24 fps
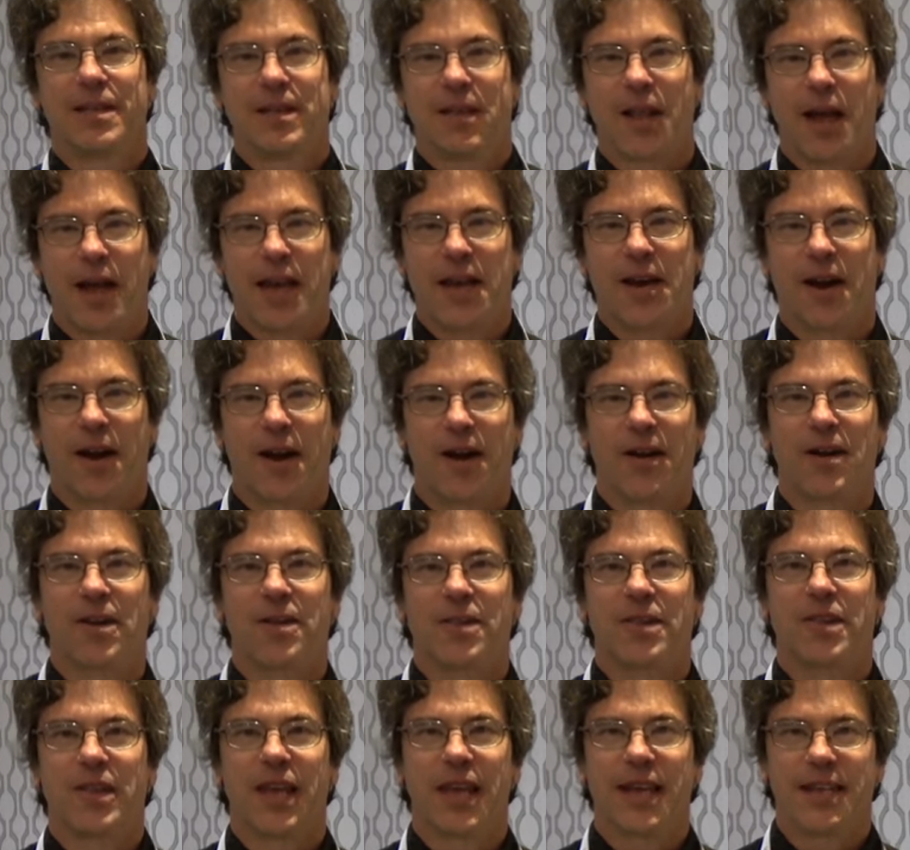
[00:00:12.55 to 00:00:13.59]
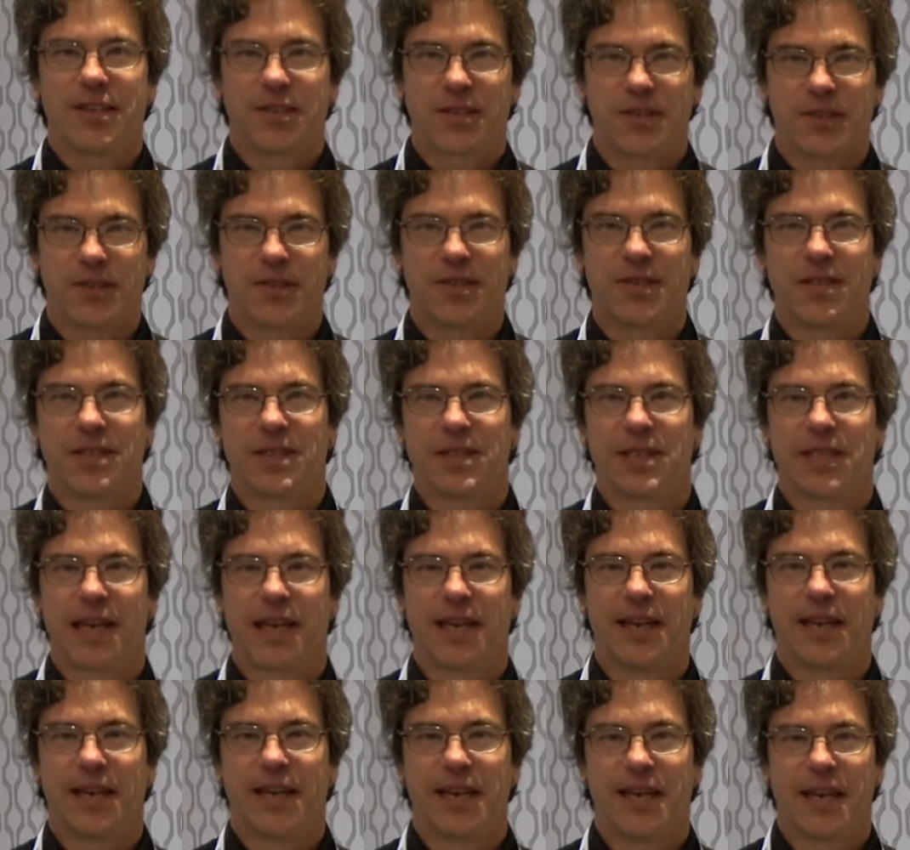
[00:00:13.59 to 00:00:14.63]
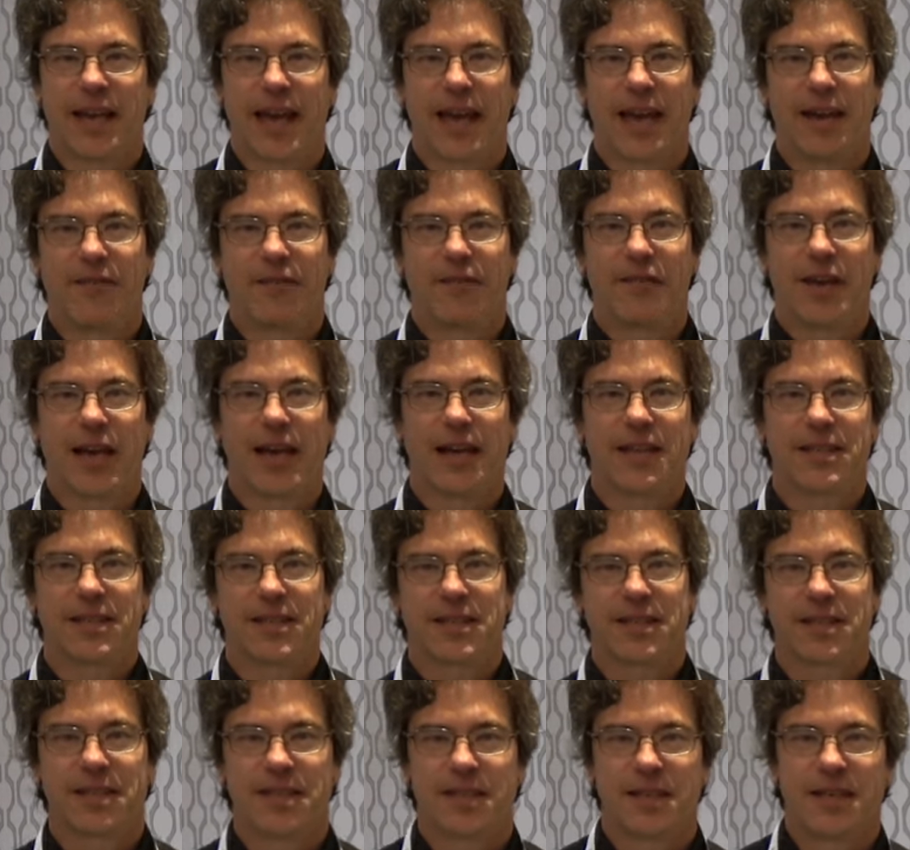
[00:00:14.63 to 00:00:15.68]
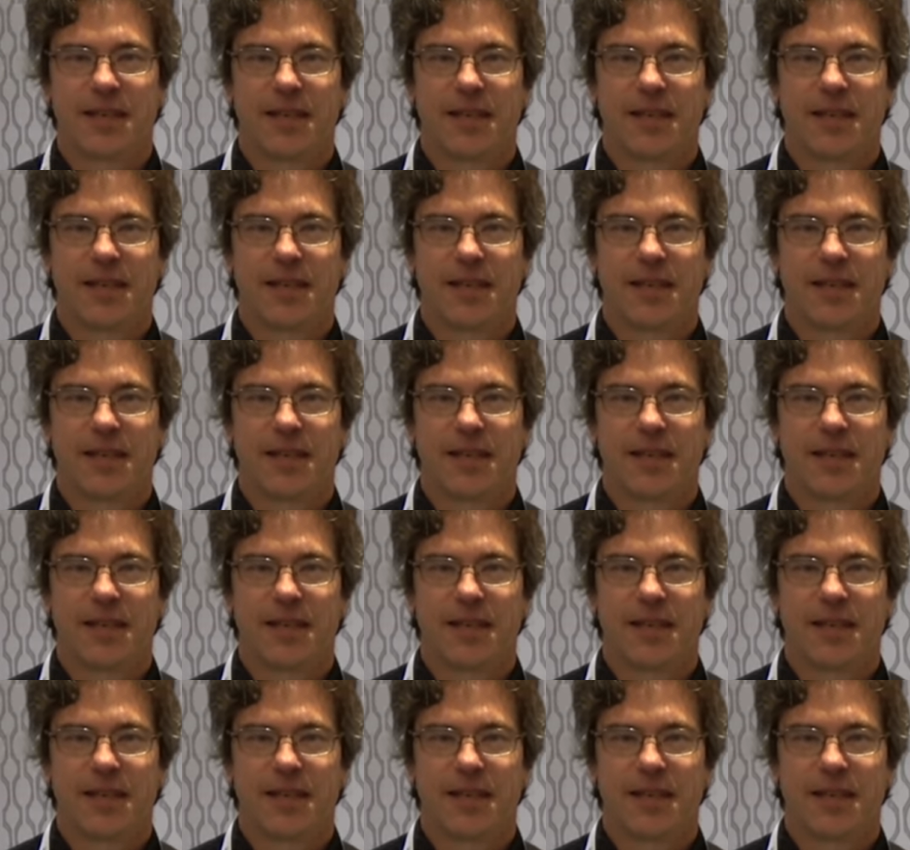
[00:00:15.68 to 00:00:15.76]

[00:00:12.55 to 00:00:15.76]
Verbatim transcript: LiDAR, lasers, and eGaN FETs.